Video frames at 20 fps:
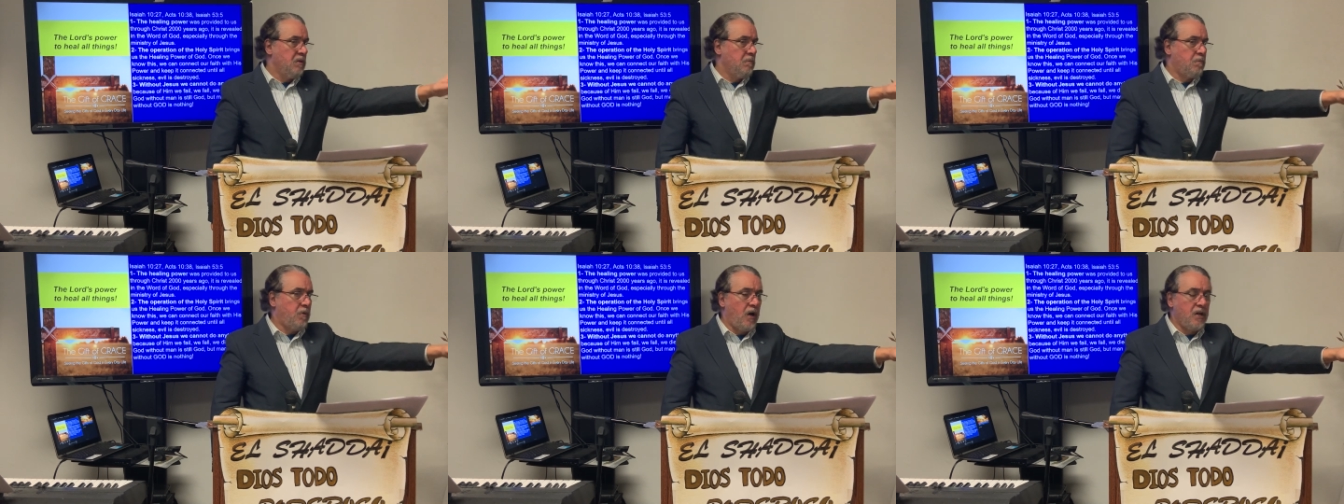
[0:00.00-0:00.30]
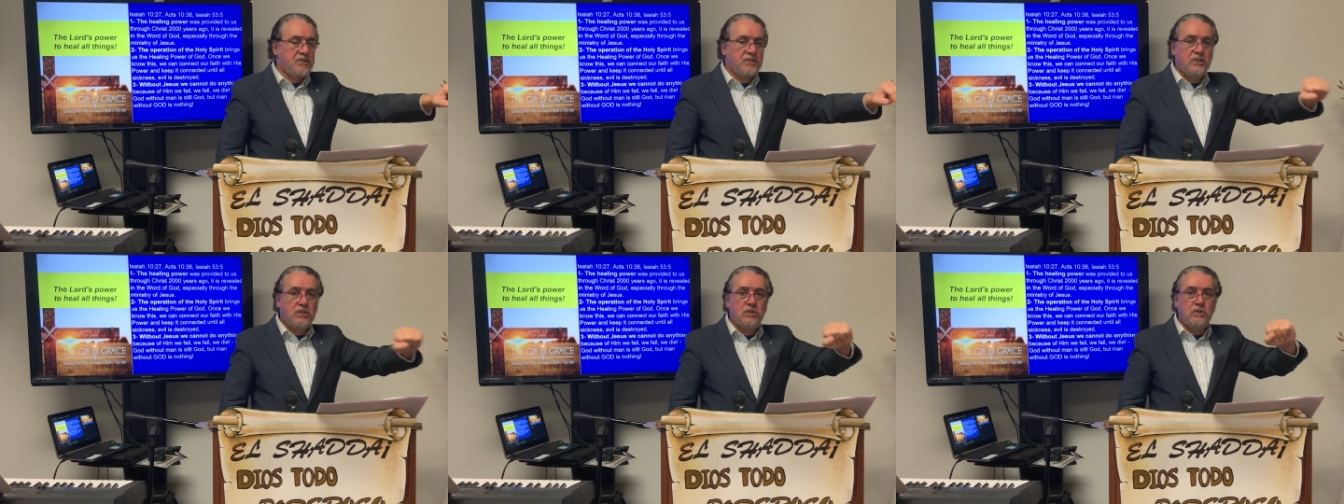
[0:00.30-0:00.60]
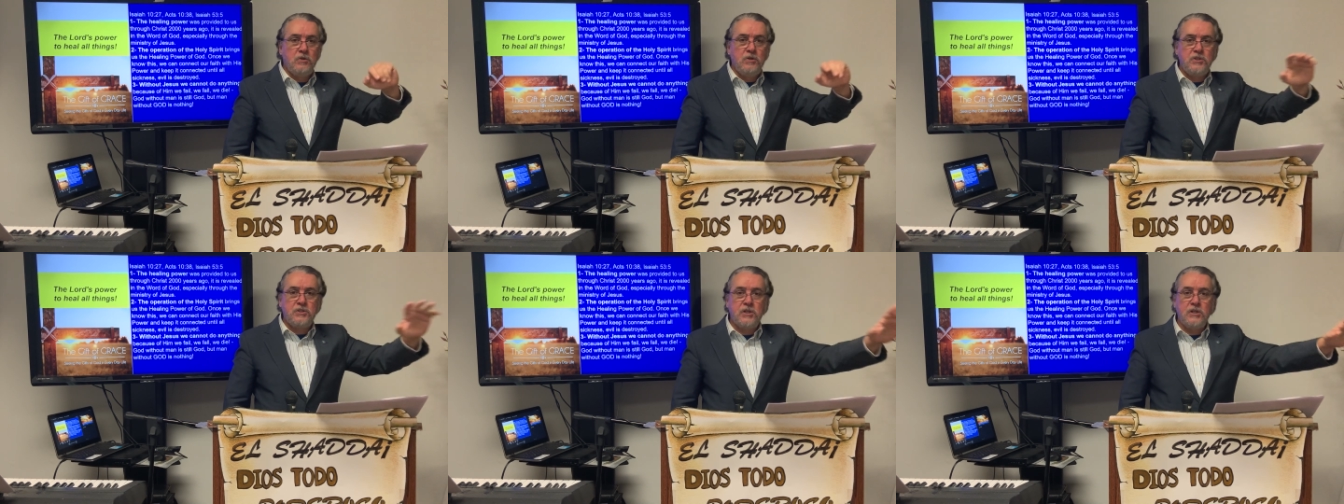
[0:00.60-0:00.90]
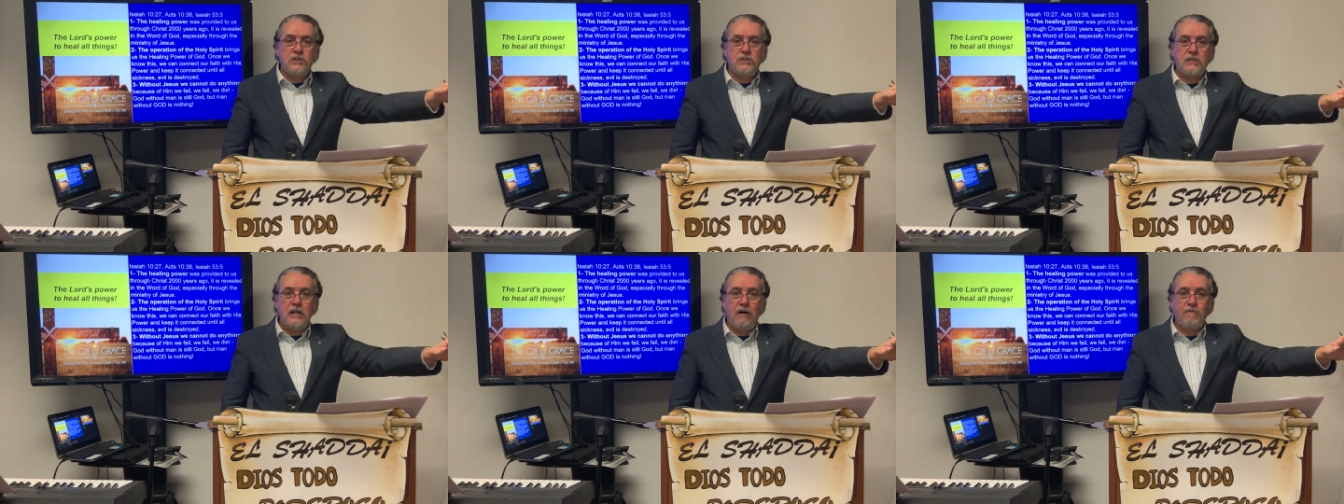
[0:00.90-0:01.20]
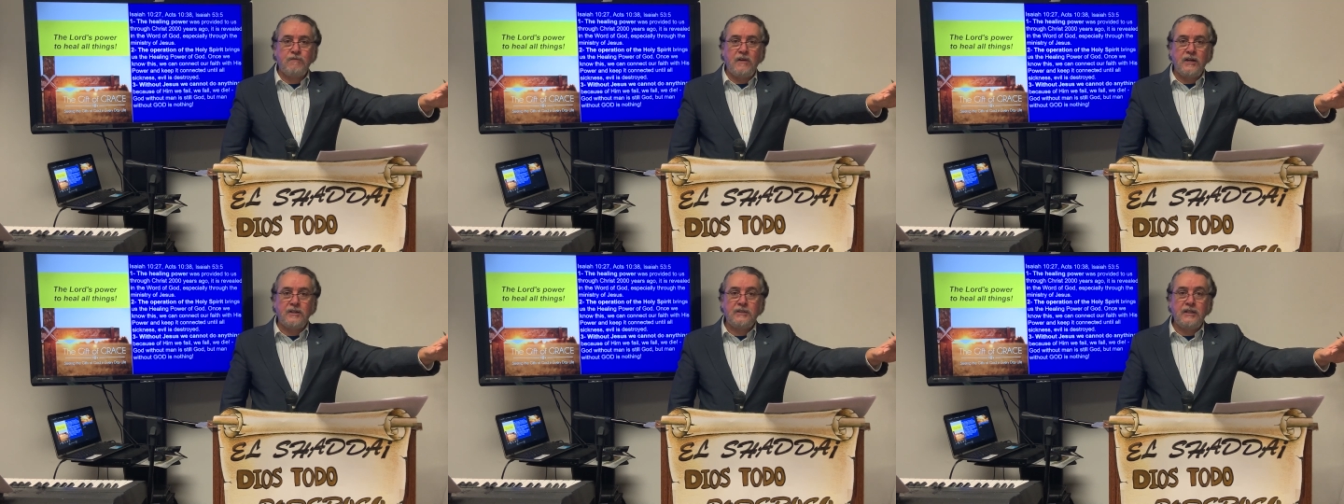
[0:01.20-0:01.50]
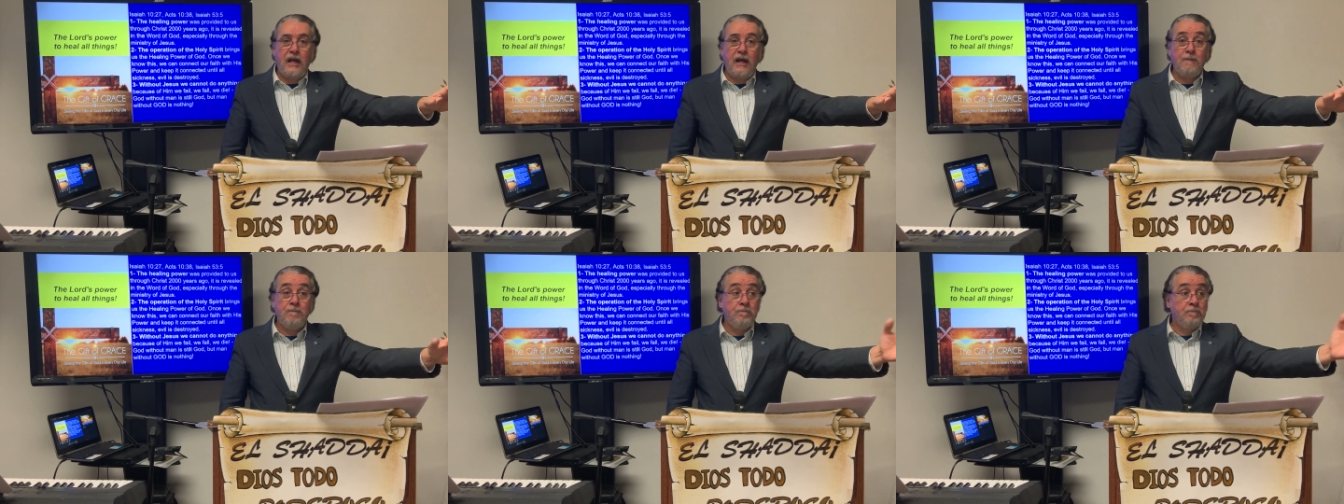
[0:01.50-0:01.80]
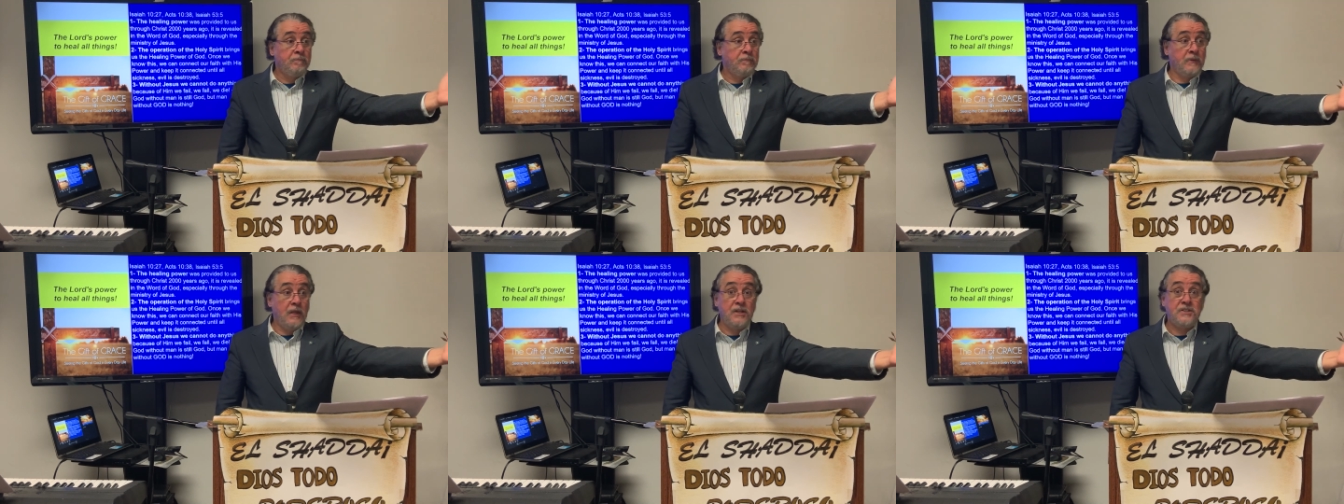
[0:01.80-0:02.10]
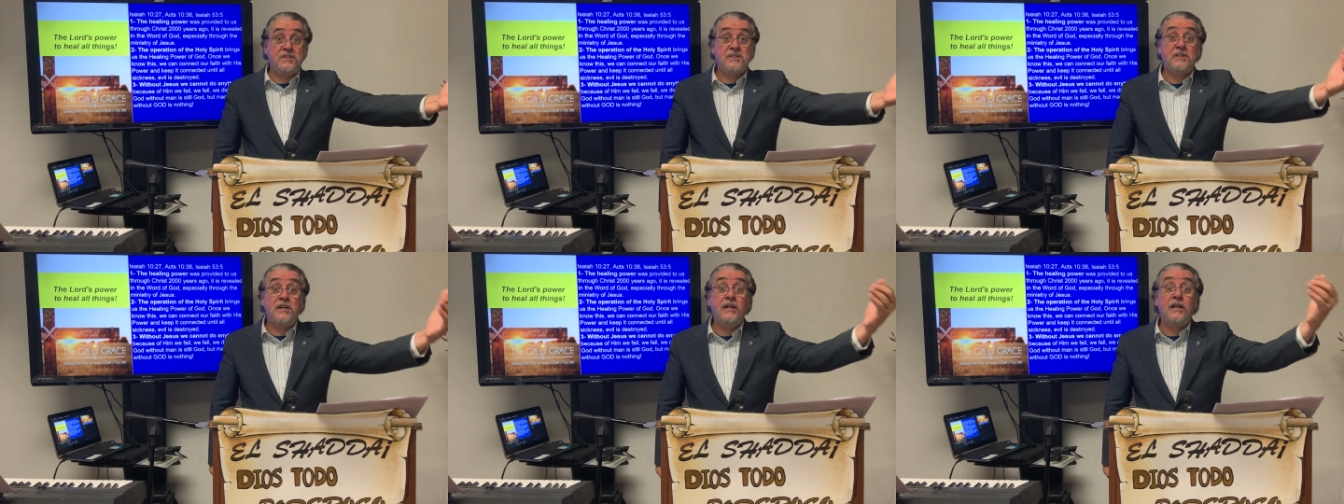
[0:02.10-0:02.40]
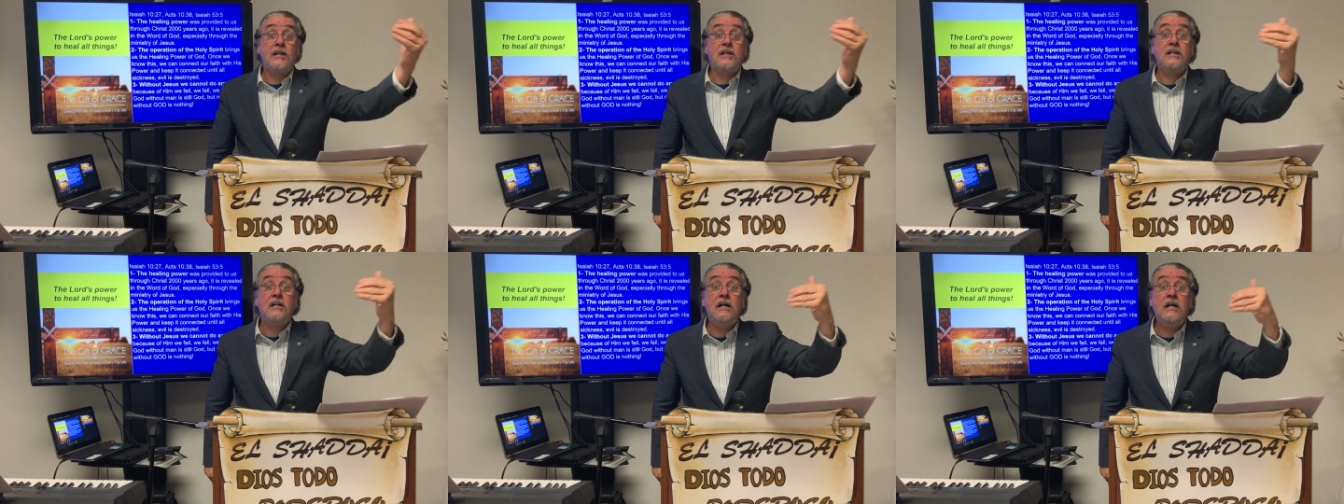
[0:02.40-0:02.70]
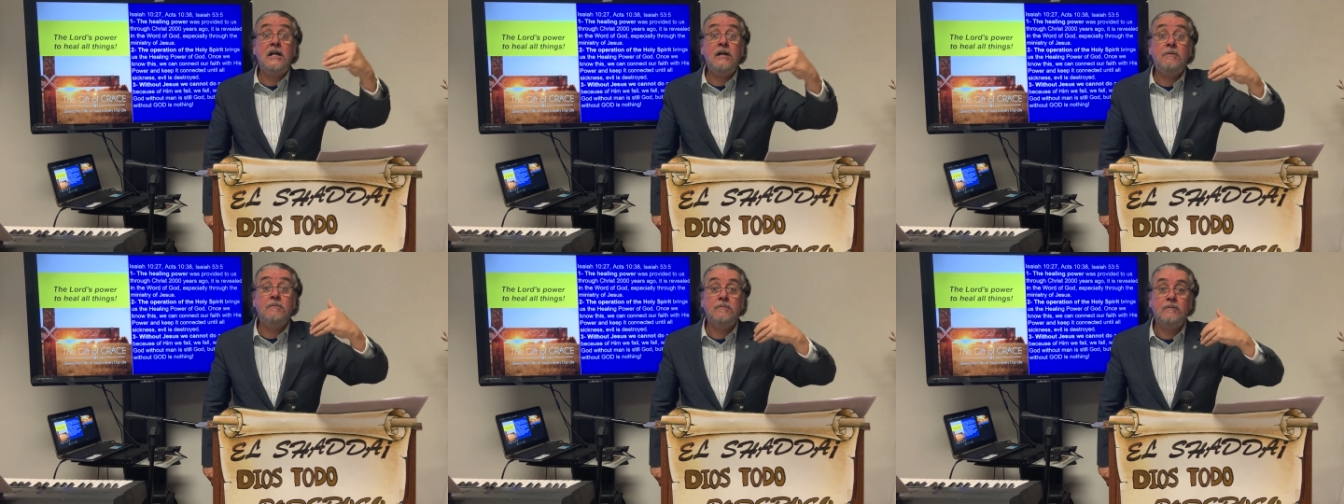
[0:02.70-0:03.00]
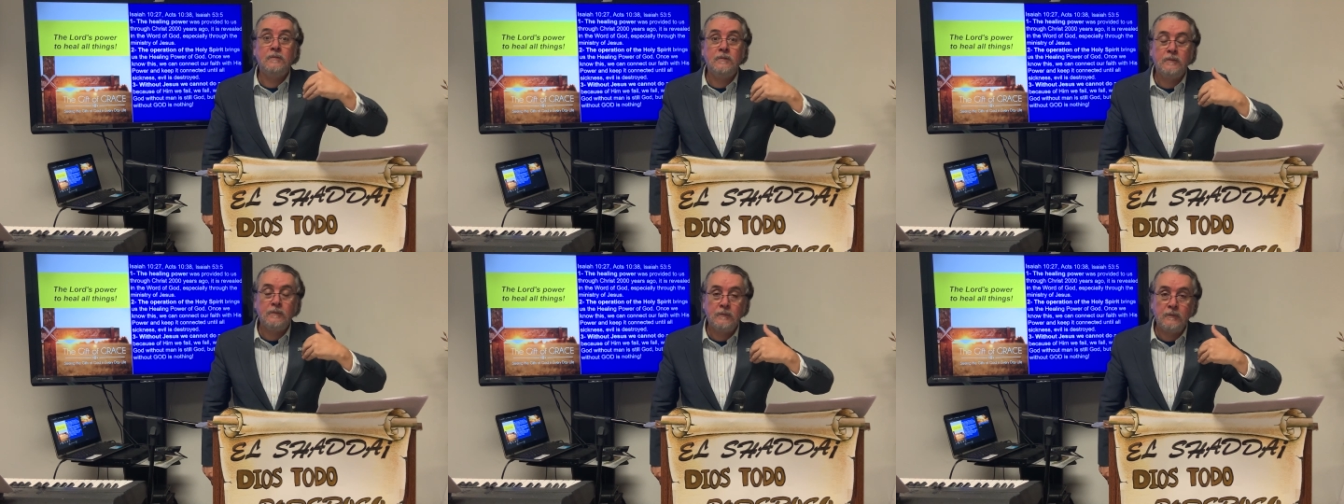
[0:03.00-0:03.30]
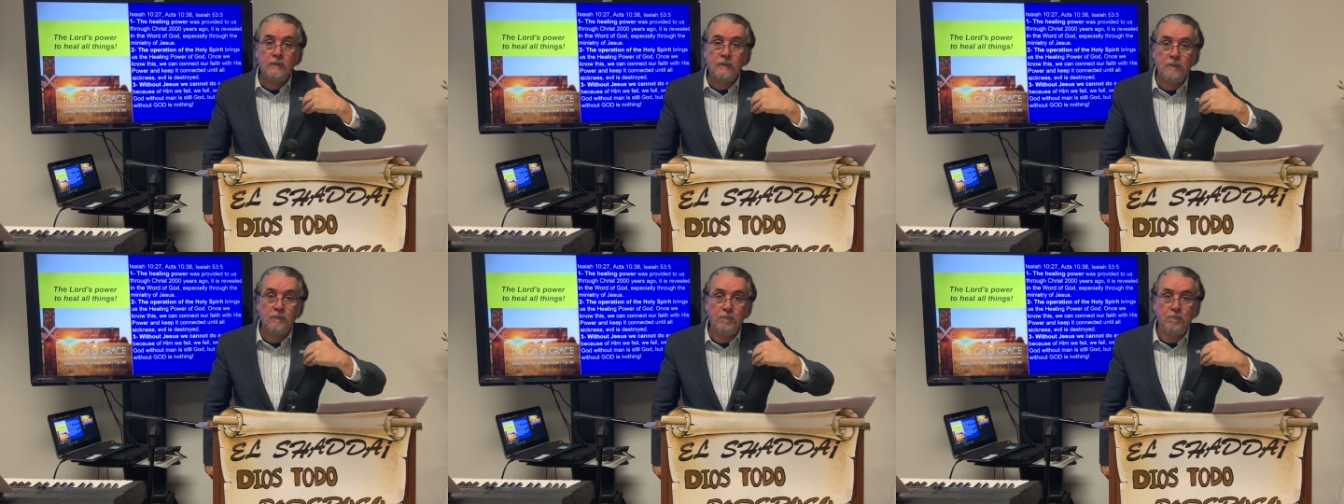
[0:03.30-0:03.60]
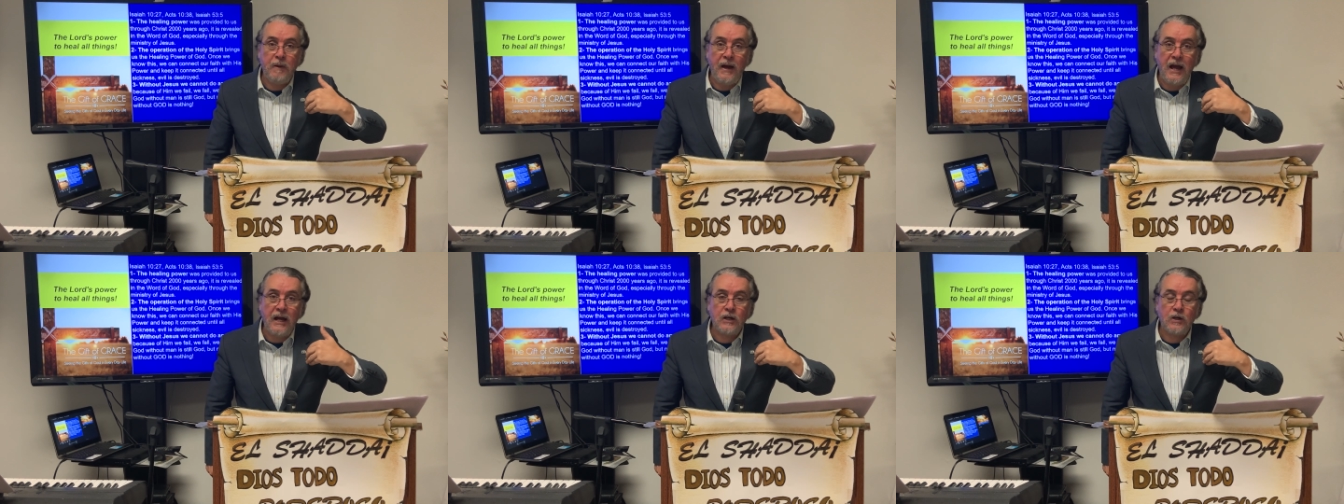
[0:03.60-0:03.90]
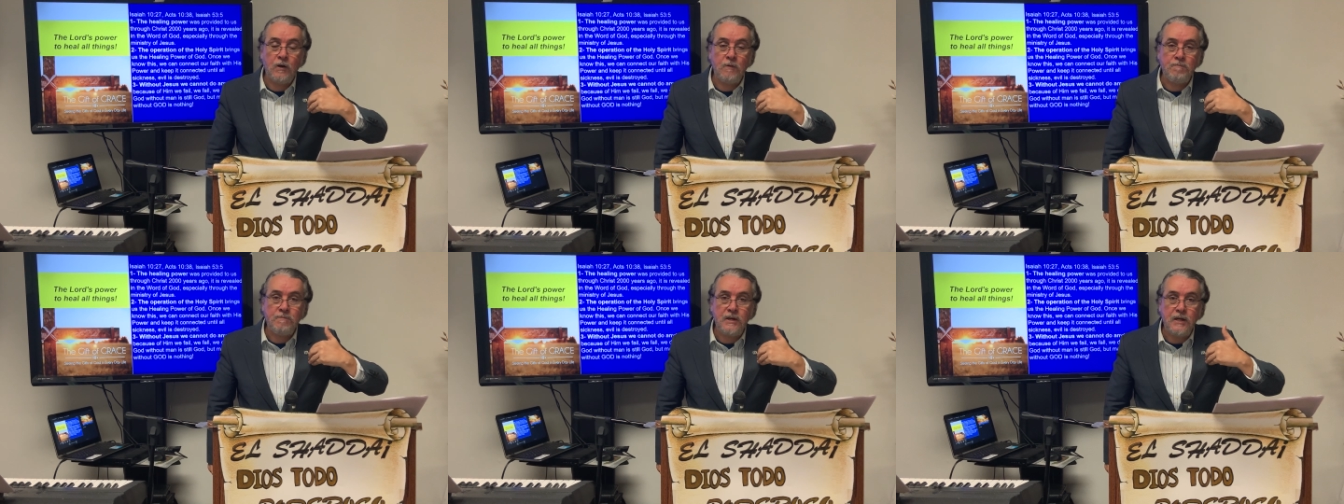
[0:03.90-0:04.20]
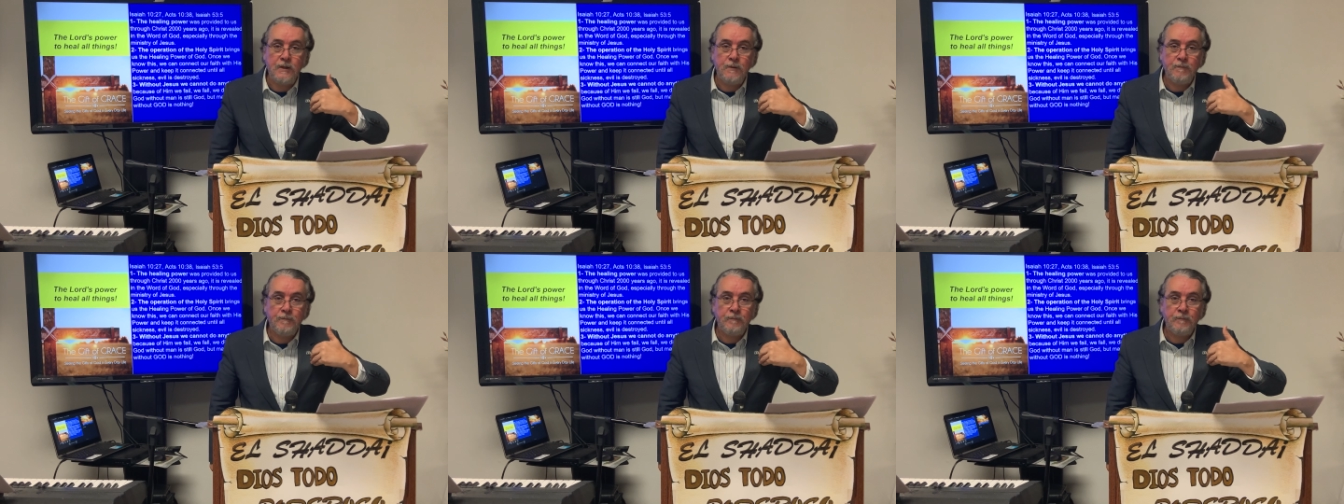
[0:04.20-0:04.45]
prostitution, stuff like that, that's gonna come back on me.